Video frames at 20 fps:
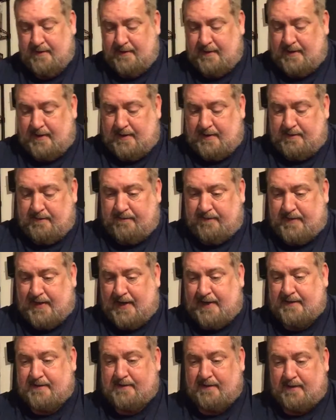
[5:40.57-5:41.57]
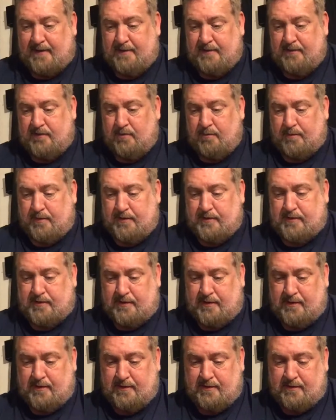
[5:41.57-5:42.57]
You've got
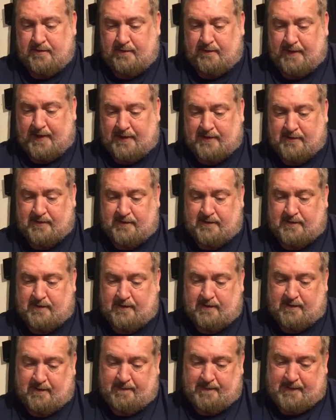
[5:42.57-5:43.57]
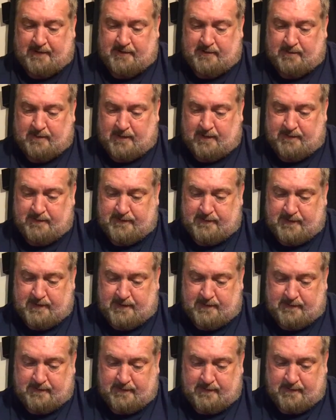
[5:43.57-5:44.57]
numerous directions here. I'm not sure what all this
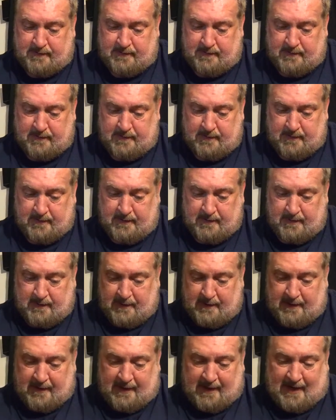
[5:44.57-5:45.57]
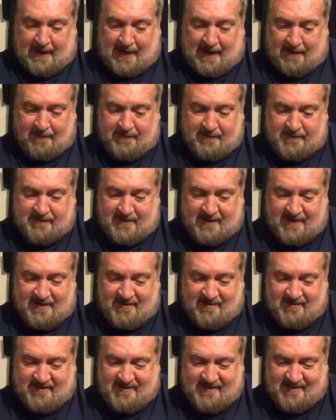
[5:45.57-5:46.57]
is. I
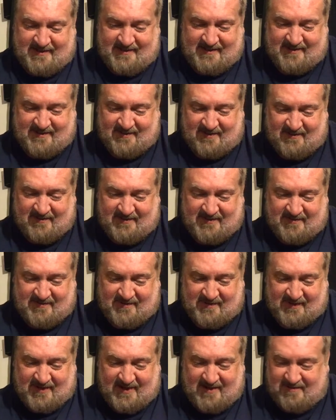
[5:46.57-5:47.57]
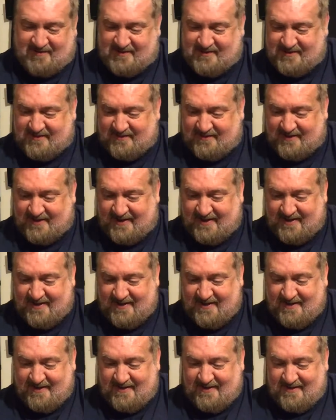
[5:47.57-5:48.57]
know these are all the different languages. Okay.
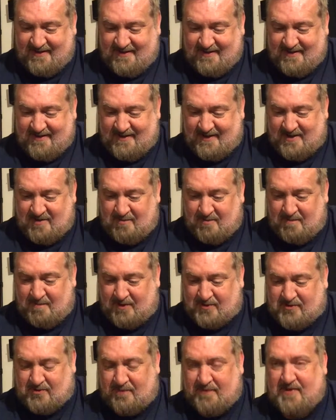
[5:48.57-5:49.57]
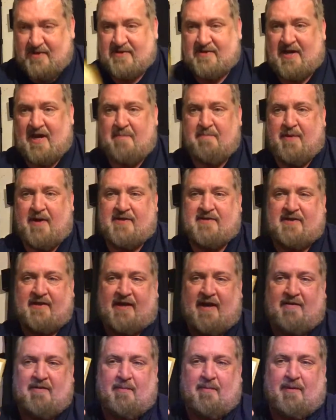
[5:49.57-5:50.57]
You must own the Escape basic
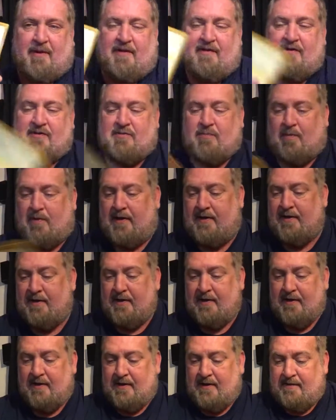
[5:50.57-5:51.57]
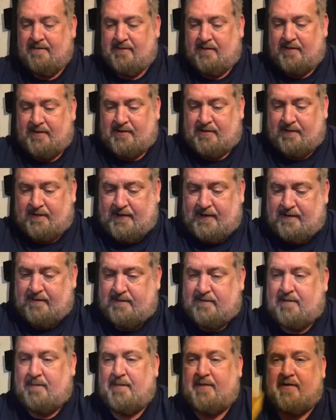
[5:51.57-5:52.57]
game to play this one. So these are
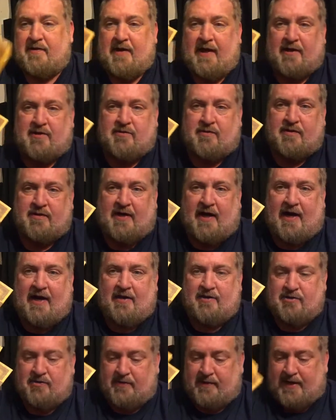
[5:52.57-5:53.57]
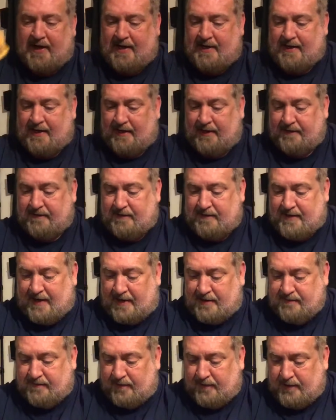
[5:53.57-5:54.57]
some of the extra tiles you get. I like the
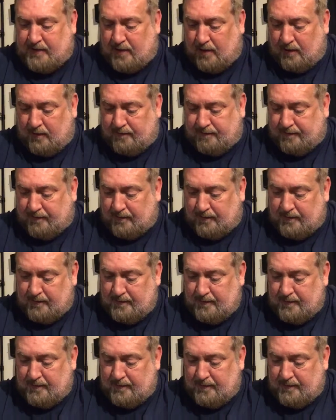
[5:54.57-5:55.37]
tiles, very colorful.